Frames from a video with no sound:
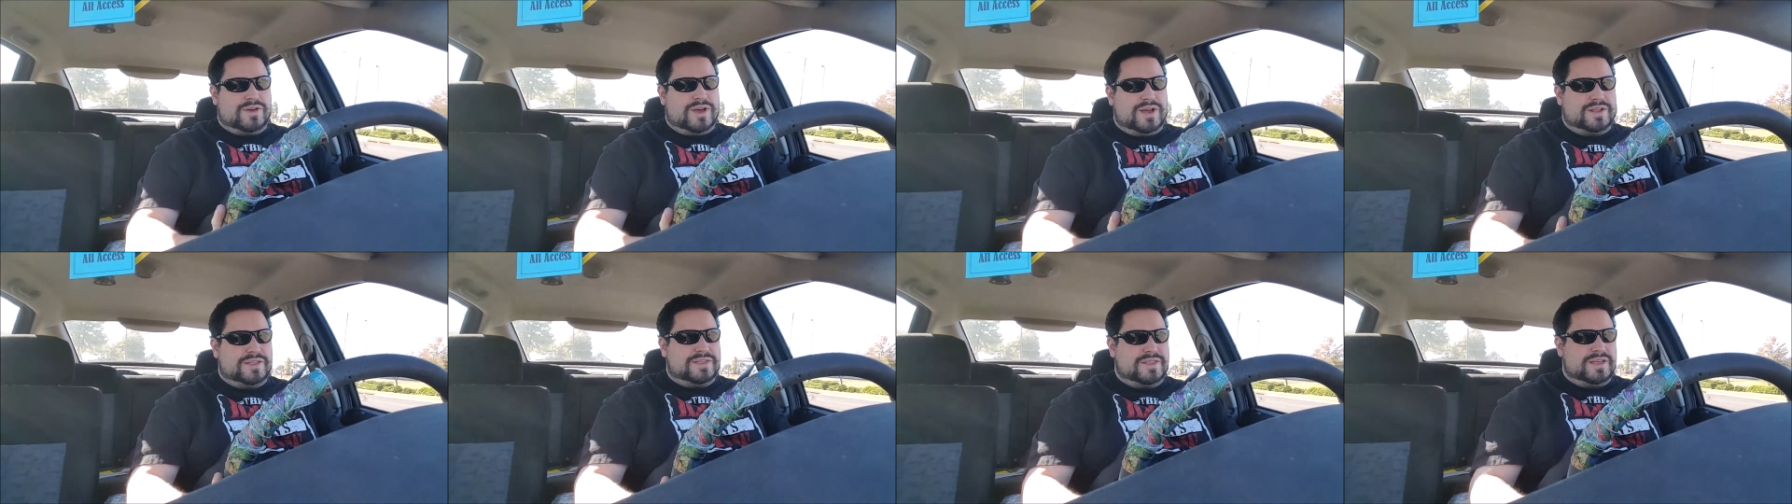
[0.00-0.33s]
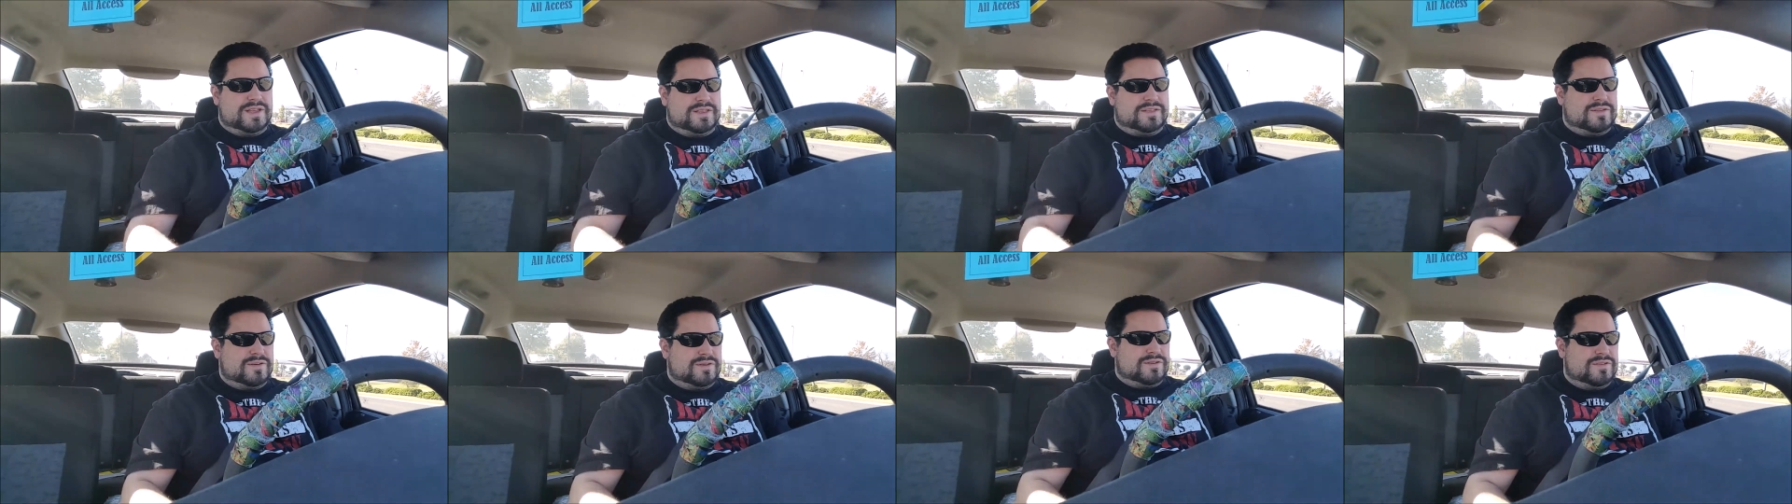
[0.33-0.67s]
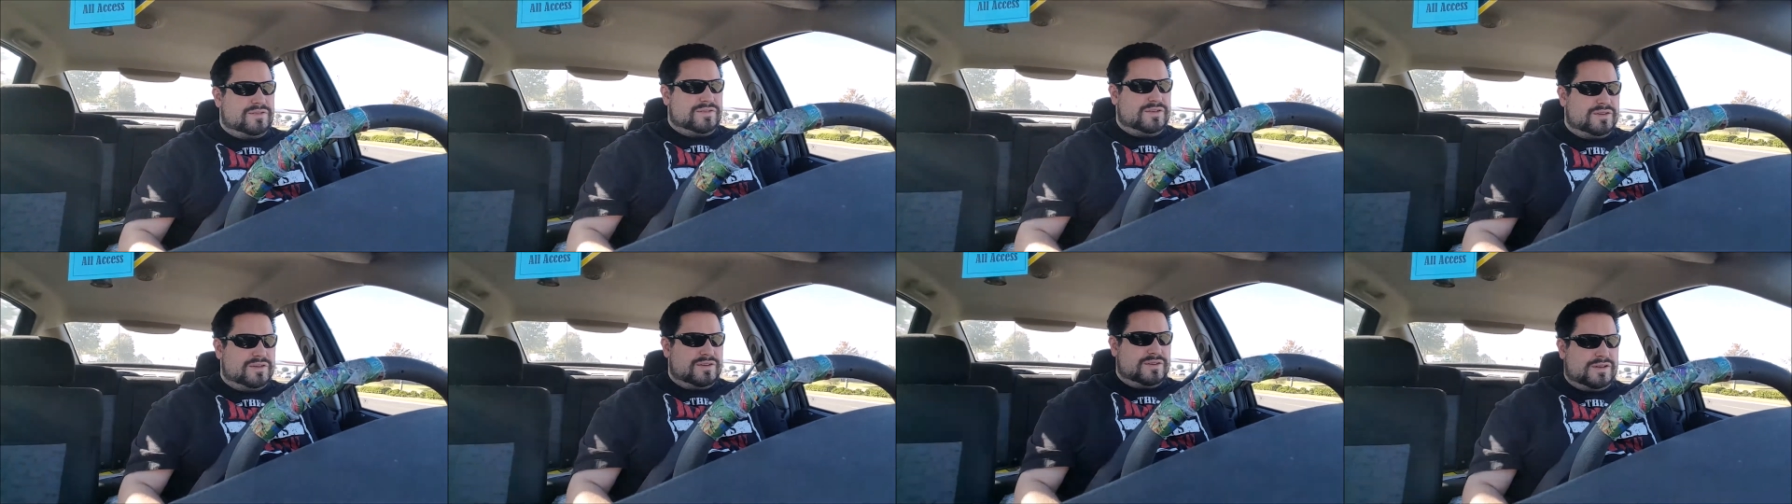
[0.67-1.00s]
I think
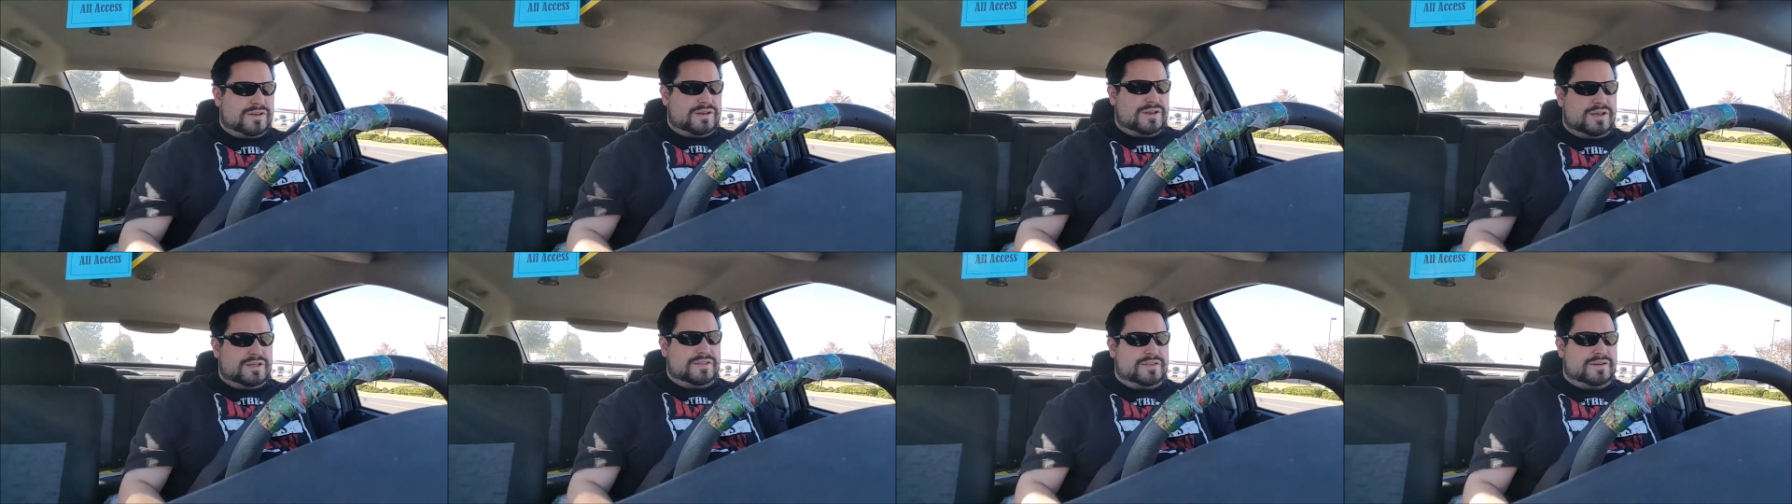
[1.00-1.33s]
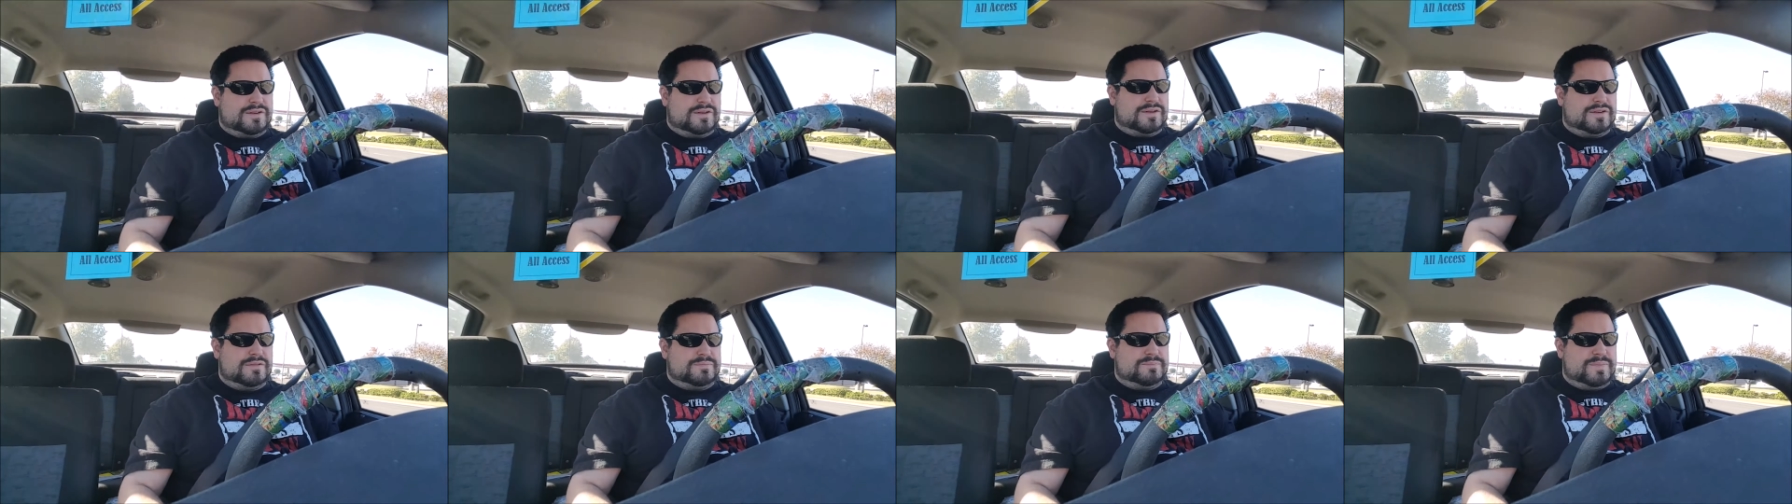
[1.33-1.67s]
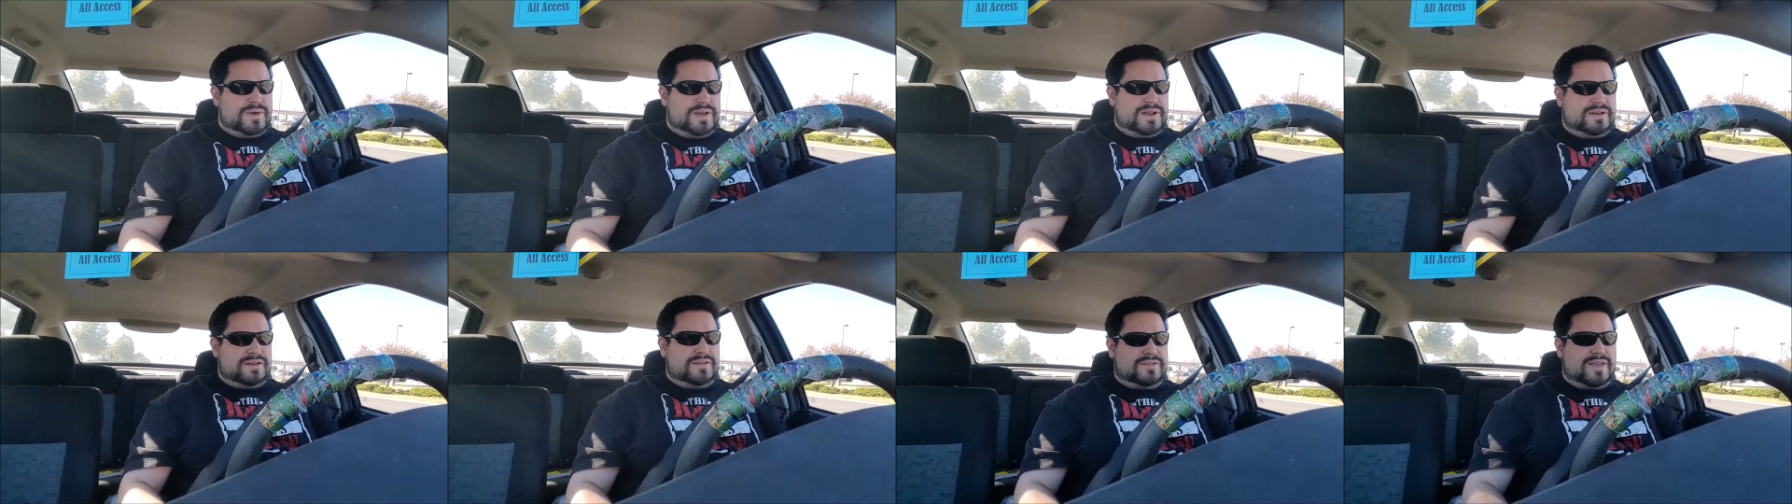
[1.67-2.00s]
there's another
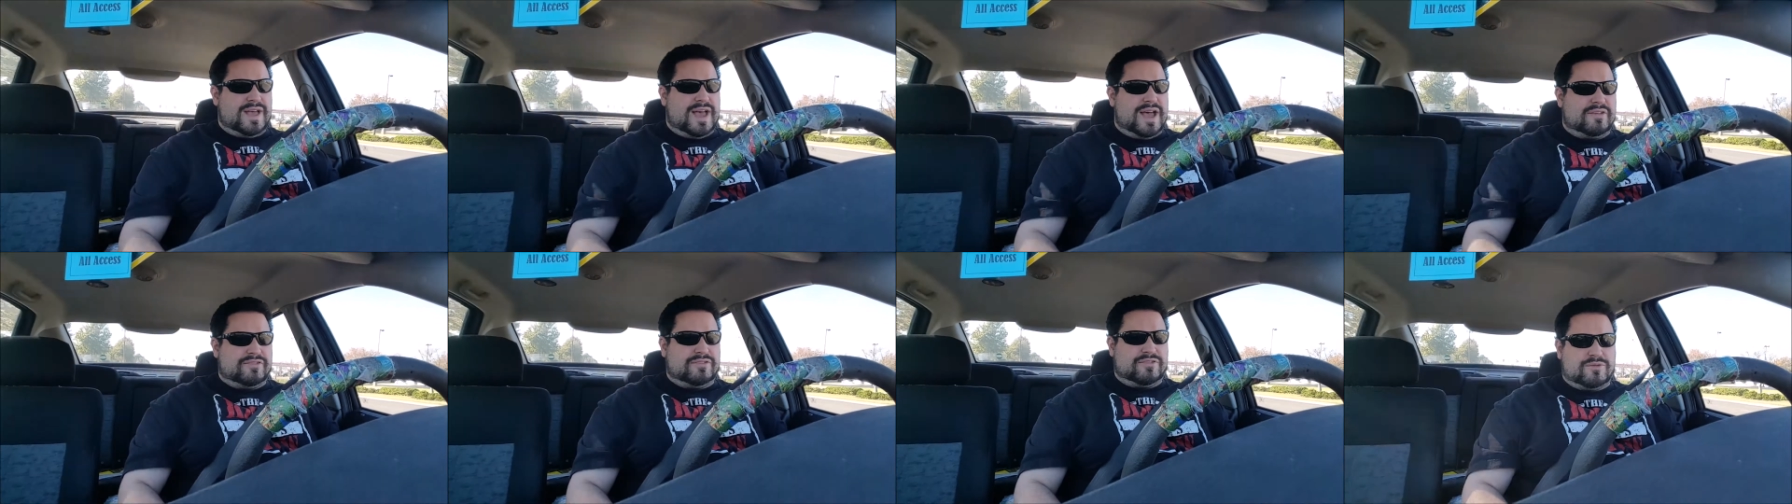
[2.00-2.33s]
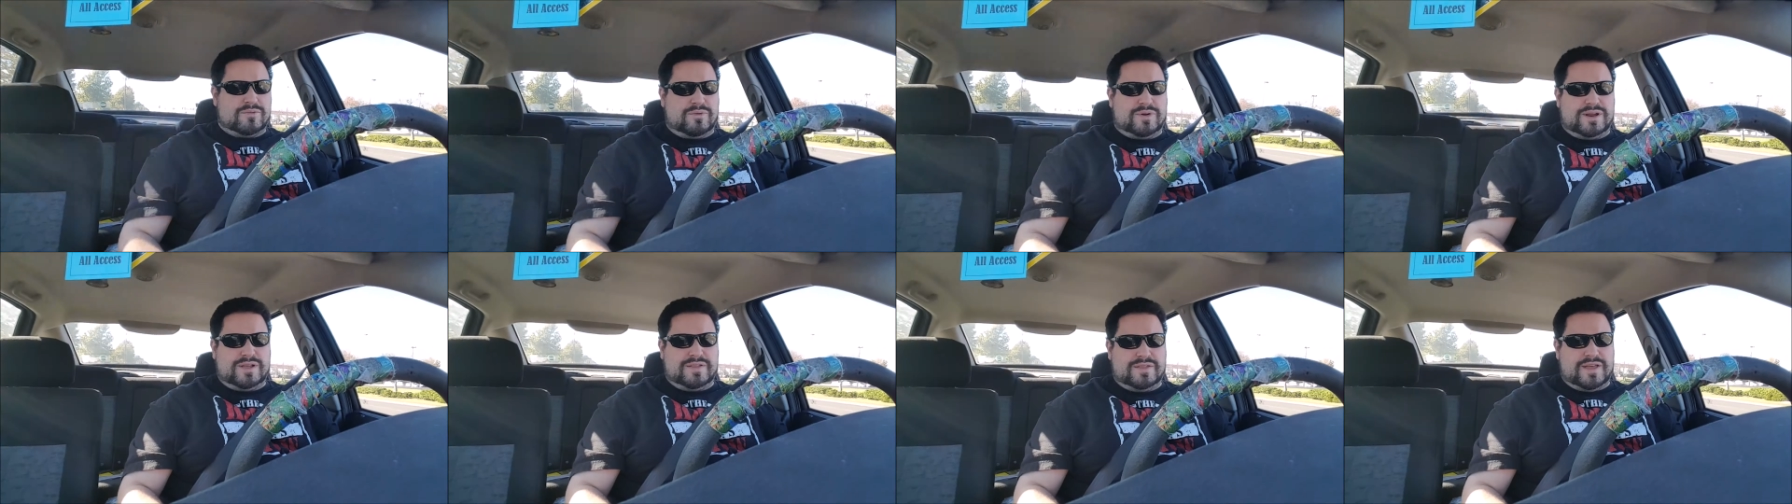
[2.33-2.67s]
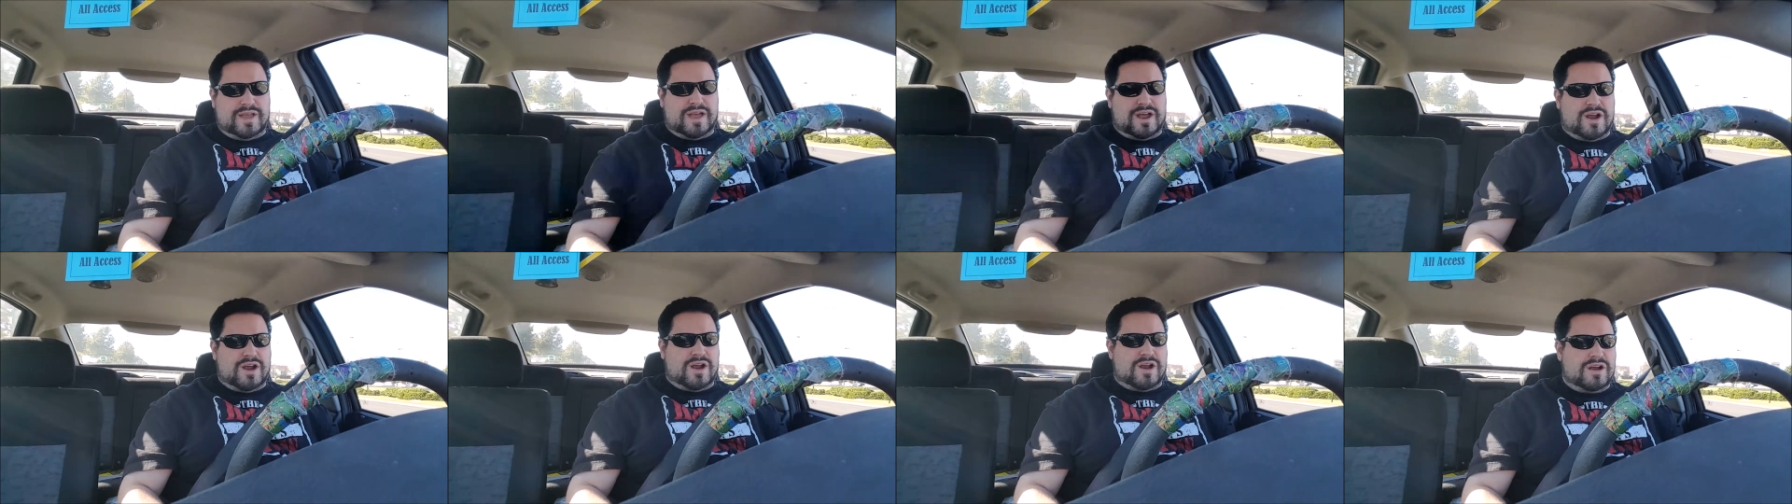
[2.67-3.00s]
big disaster one in
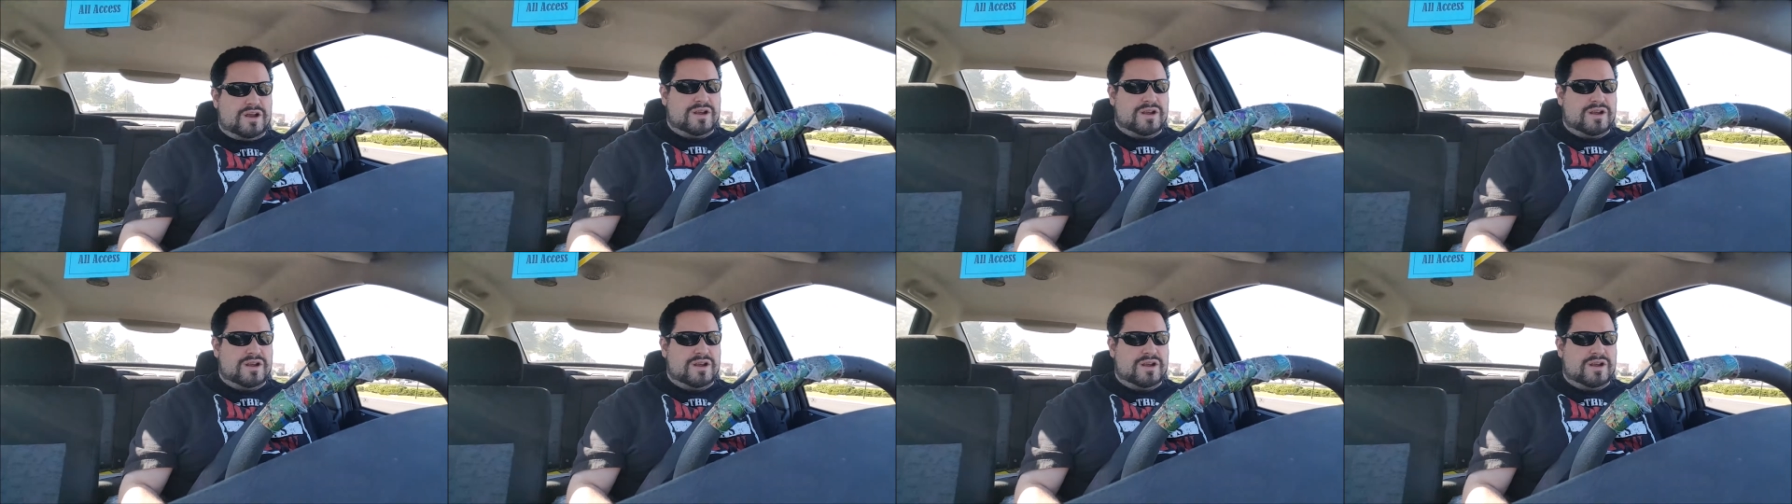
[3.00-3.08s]
there.